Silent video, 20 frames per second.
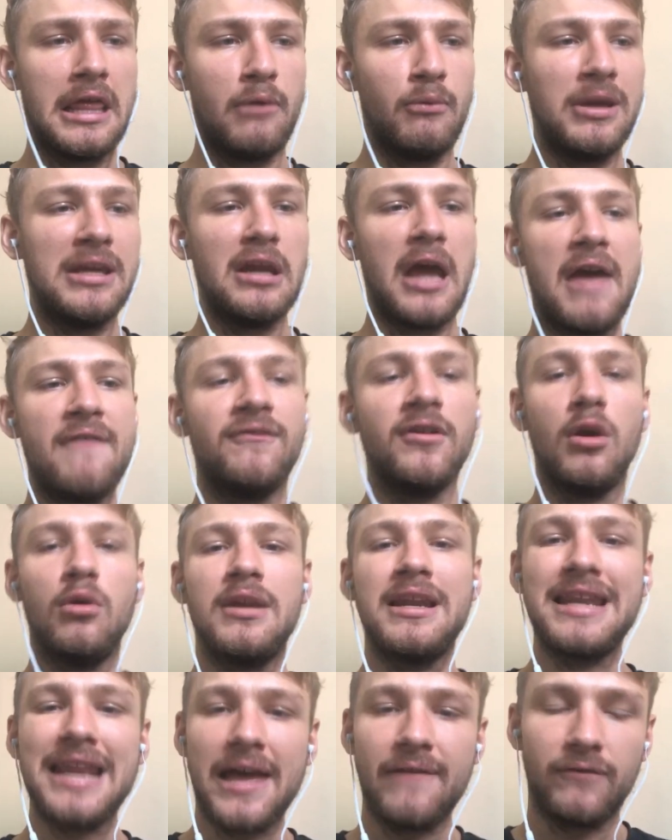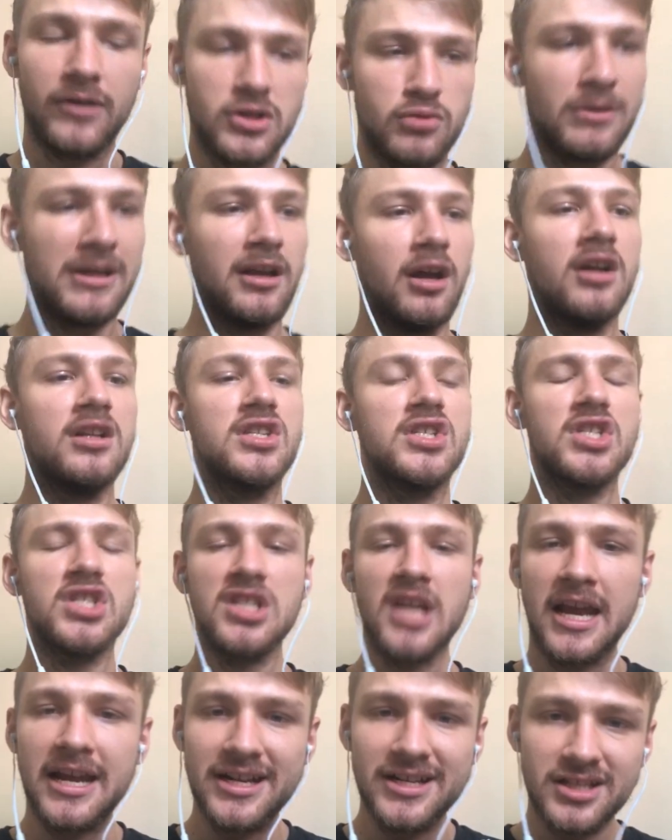we have no leverage, we can't
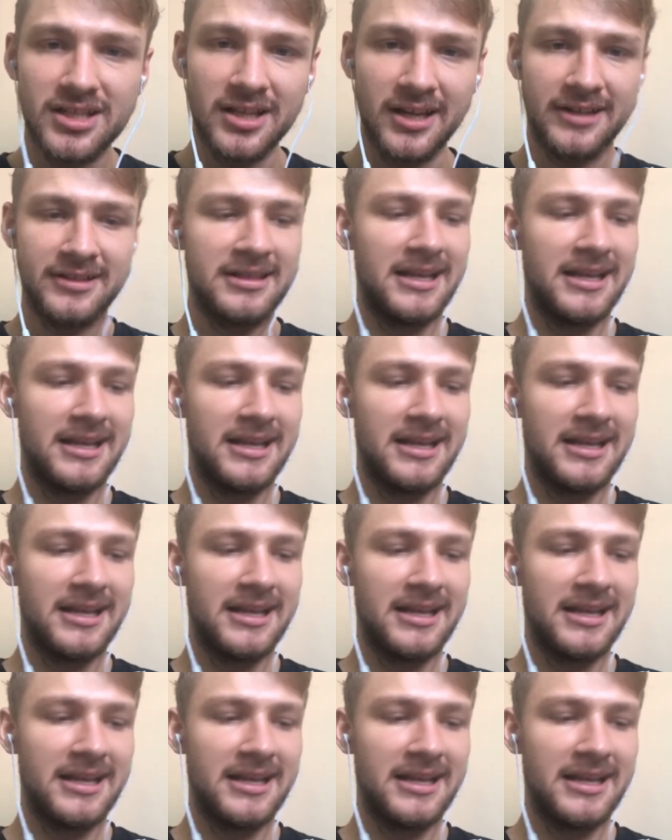change things.